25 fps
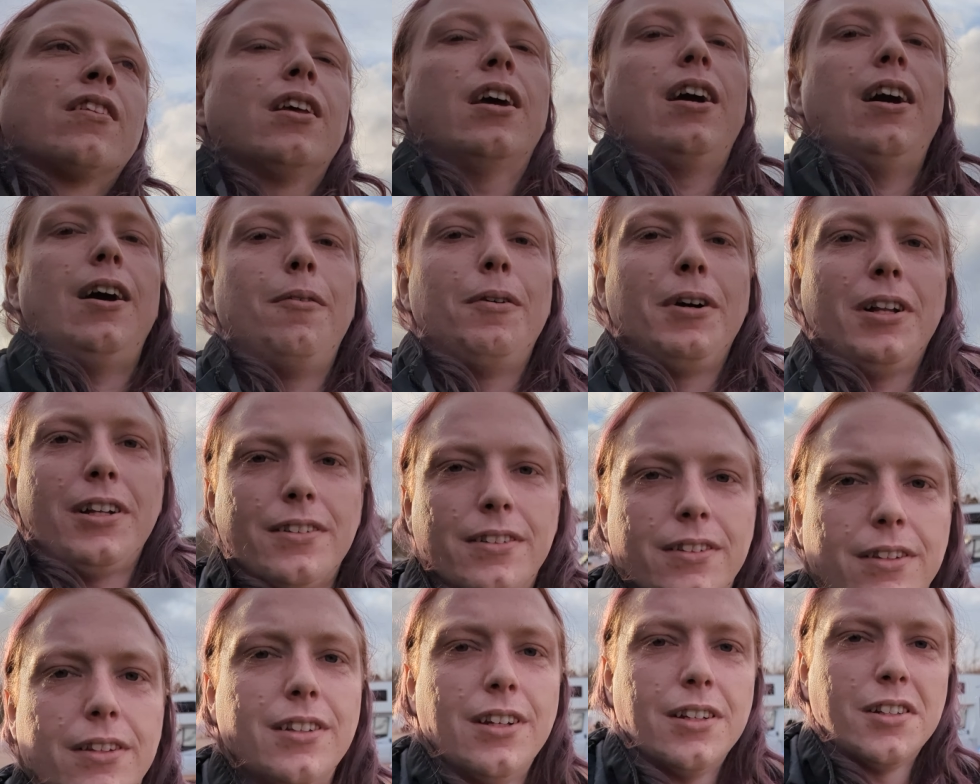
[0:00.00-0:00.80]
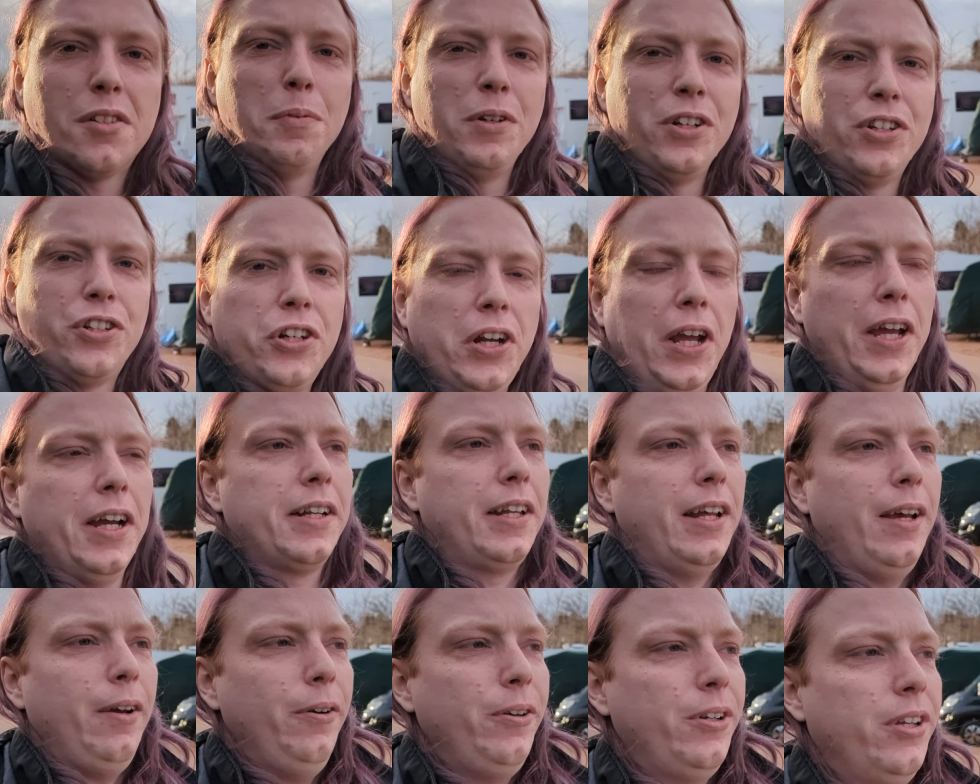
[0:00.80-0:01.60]
Ah well, that's me
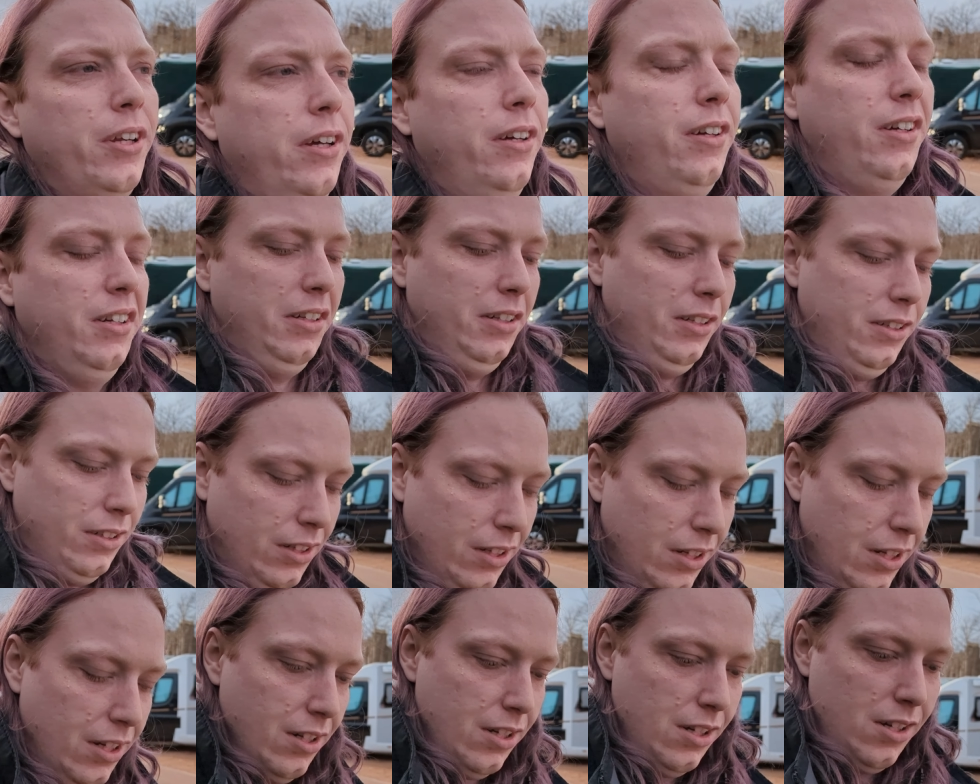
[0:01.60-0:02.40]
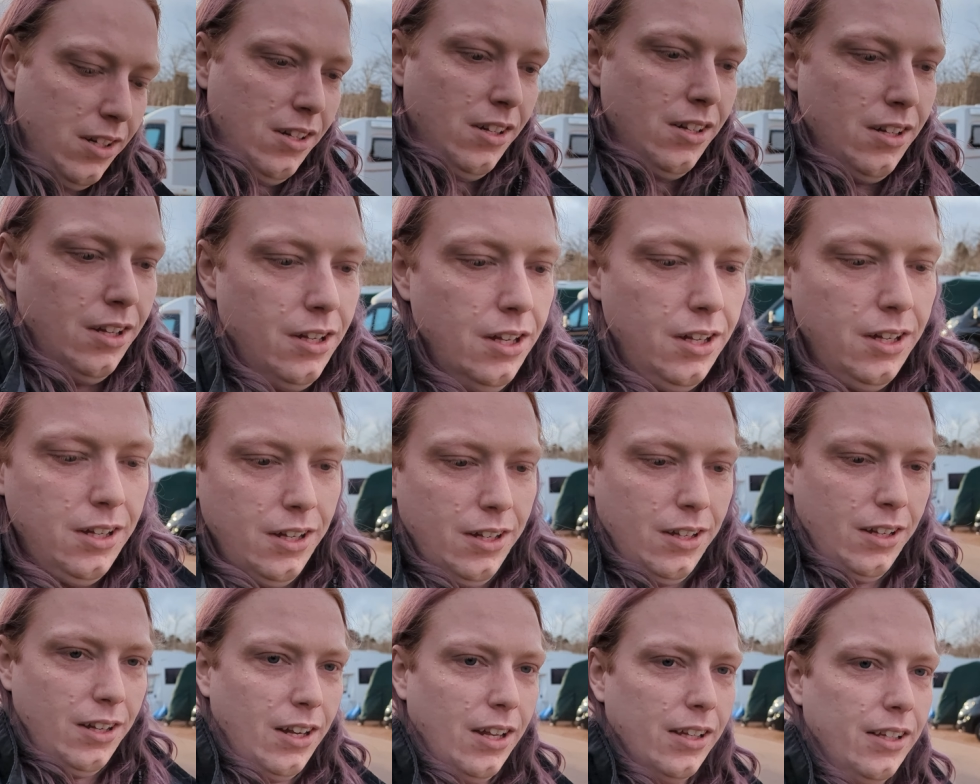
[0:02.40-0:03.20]
checked out.
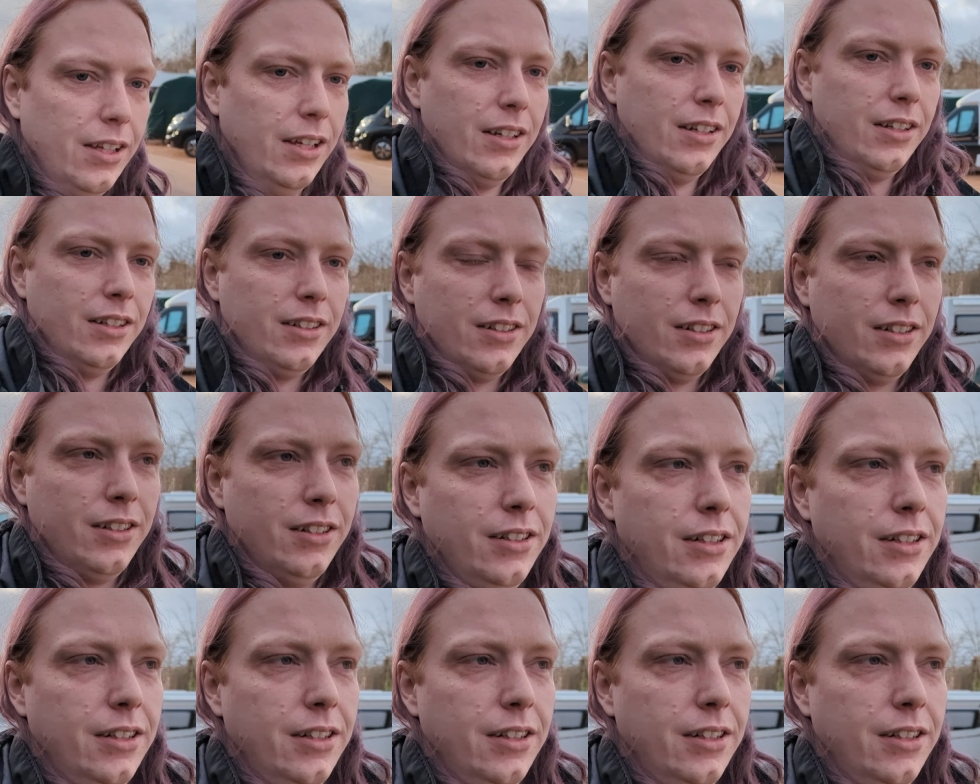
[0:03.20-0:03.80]
I